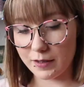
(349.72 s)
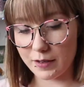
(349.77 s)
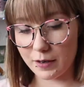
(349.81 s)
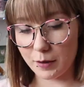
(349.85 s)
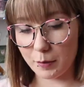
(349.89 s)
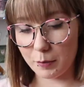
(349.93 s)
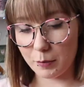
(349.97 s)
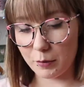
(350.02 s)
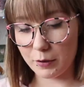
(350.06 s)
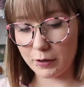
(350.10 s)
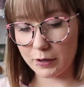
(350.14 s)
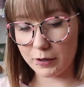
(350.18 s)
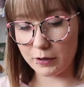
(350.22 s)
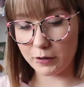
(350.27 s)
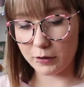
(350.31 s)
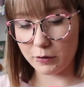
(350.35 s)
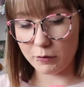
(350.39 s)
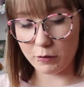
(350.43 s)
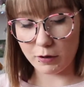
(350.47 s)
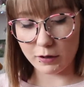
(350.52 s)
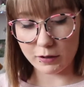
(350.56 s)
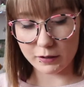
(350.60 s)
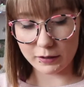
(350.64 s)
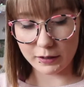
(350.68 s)
They're pretty good
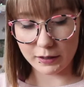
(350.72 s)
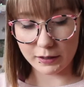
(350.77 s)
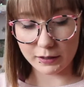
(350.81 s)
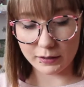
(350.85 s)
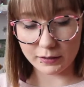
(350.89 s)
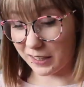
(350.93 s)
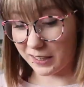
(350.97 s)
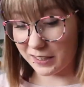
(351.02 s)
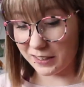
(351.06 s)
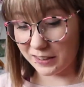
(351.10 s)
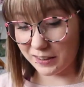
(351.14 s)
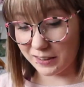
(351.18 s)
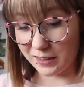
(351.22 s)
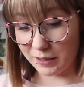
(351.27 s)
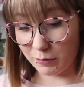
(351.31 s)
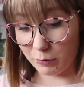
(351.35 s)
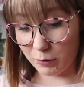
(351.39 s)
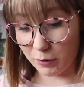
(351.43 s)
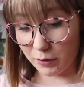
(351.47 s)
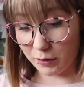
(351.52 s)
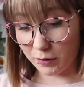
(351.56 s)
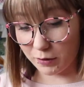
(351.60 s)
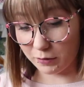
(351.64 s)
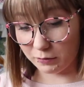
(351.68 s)
quality and they
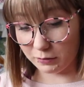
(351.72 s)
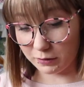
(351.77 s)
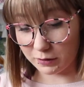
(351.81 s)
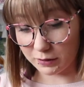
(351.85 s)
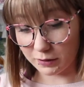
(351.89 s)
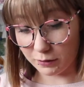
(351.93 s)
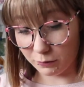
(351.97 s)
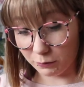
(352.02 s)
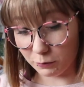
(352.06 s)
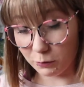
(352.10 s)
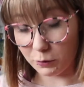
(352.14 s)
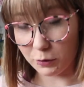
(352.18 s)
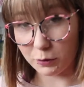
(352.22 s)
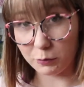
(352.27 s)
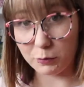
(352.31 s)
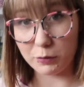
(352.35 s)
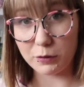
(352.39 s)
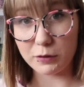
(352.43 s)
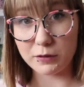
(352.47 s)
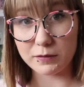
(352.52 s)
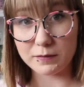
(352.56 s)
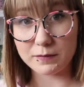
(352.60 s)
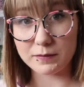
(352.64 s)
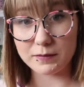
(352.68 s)
were really
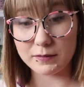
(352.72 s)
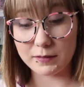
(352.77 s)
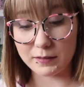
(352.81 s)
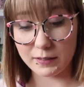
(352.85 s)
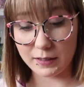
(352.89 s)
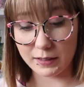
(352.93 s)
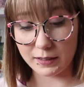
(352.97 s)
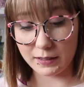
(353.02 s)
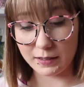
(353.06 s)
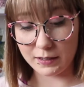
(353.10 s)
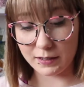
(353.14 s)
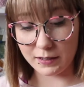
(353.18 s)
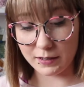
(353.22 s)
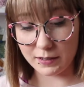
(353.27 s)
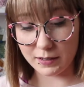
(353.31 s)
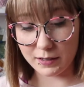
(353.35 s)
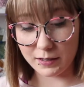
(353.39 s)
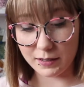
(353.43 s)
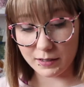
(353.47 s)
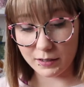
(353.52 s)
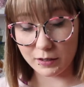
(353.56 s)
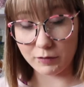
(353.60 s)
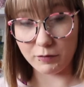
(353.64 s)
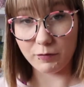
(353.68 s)
affordable and
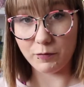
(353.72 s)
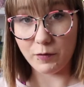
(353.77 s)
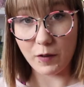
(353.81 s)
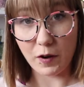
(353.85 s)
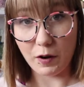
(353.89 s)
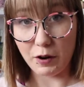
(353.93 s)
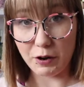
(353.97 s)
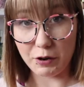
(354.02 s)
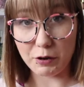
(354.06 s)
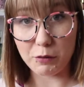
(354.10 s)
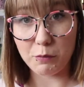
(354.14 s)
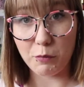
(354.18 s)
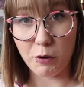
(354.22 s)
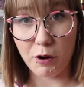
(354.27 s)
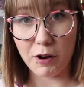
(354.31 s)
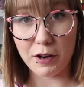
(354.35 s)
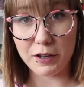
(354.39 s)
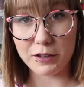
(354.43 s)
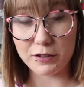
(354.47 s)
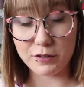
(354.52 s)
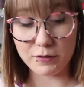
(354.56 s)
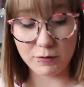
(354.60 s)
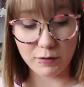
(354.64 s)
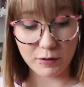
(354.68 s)
a very good
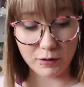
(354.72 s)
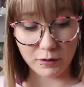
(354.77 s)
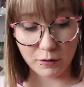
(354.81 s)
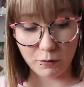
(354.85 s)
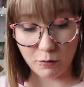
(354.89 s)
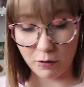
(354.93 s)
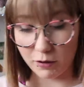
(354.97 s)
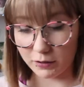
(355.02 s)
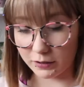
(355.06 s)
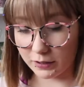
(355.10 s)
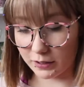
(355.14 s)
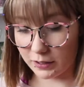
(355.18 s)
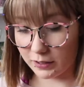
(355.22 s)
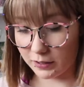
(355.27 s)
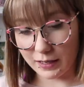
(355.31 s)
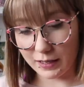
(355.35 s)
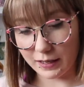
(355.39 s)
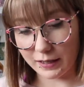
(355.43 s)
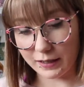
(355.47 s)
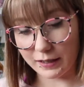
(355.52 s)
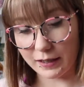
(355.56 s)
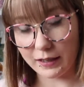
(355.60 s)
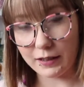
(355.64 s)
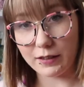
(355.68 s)
price for the quality.
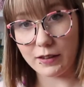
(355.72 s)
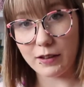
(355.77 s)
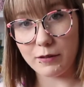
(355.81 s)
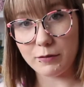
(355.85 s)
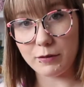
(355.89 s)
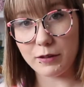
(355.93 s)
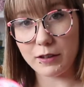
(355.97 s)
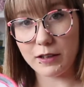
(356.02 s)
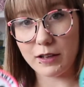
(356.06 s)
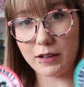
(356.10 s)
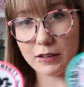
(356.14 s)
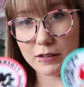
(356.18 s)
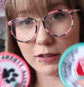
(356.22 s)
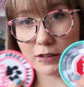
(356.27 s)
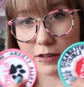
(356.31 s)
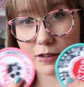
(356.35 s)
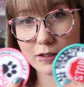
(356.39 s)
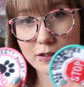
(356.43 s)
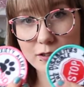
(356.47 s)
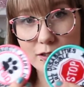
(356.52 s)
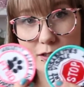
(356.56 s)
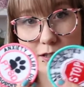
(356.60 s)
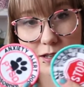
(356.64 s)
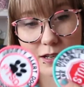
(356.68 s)
And I love the
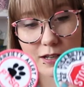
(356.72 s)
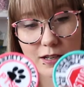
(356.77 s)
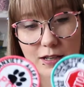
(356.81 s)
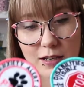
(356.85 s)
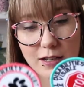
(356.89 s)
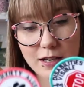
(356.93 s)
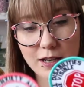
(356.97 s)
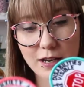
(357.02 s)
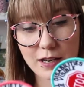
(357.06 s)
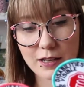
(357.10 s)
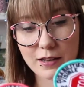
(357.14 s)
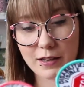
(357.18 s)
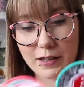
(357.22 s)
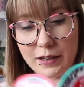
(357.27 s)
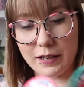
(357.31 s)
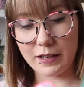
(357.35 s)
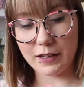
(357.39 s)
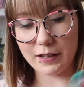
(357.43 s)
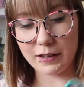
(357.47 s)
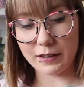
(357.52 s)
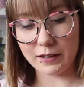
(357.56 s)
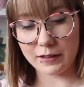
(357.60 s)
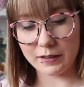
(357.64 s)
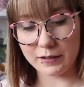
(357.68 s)
colors. I like
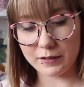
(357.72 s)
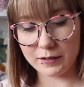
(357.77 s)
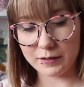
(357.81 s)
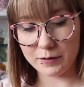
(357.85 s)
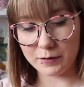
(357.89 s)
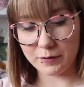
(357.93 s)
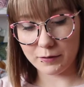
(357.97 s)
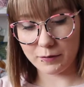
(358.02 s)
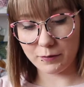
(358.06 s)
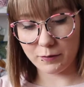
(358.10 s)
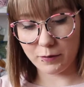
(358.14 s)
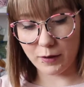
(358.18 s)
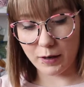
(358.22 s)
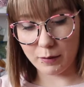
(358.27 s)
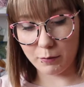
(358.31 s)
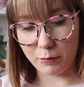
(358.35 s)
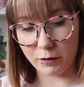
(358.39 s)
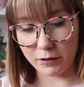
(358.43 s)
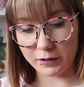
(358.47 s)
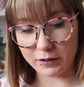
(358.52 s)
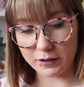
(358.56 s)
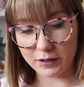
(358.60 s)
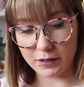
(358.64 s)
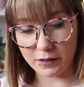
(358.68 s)
uh,
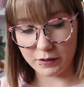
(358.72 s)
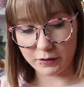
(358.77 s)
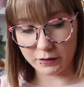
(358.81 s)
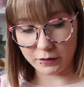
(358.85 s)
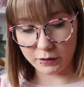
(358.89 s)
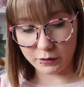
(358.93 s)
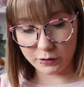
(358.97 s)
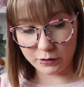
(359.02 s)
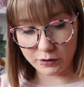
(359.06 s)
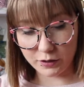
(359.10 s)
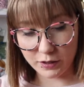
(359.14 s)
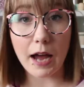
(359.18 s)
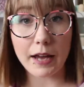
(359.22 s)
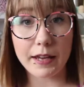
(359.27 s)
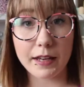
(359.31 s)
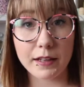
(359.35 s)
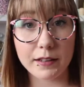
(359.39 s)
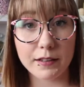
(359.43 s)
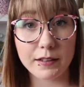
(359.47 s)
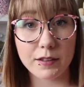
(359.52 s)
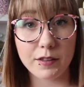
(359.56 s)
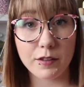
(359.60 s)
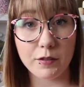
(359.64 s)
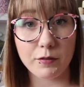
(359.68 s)
vibrant colors. I
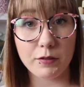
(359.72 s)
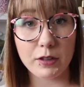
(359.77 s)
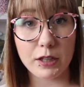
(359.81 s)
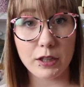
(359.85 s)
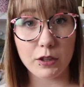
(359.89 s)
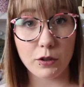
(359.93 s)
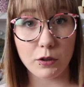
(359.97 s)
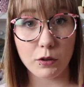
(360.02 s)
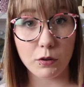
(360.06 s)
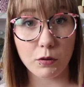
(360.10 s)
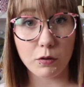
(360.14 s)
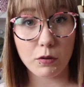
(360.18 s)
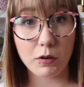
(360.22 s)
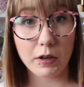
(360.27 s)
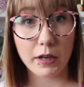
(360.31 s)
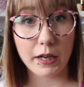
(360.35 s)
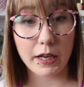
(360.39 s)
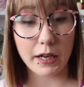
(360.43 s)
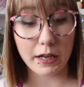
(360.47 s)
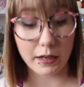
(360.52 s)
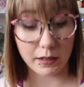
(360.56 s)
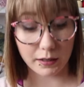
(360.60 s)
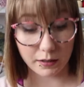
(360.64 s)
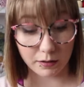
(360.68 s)
ended the video
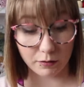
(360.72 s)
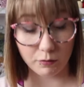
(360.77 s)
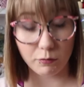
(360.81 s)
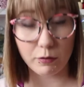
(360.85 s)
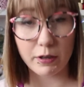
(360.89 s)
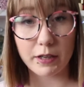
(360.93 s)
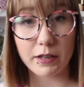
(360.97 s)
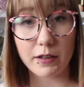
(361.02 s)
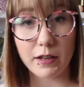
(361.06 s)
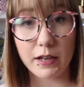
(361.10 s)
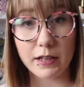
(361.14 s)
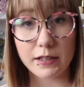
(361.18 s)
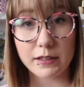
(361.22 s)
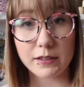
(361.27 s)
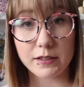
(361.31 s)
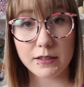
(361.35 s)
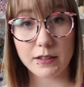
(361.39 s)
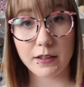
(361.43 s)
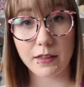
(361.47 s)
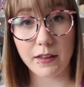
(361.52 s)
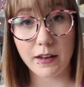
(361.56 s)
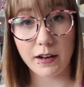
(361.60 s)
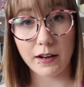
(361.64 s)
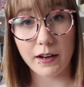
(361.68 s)
and
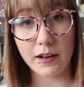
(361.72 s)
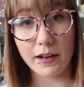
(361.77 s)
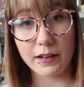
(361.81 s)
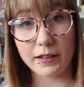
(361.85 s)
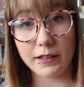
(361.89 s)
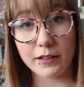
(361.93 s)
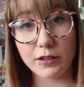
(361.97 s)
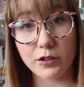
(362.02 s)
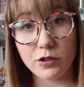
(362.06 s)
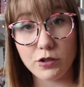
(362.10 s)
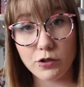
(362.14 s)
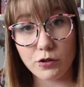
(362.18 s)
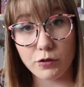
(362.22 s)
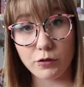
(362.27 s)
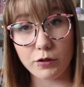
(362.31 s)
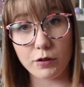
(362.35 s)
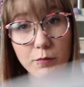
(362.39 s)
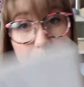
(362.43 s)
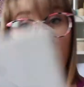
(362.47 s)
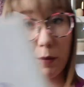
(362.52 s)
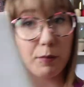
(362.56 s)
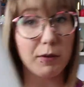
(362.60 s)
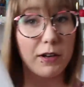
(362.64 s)
realized that I didn't show you my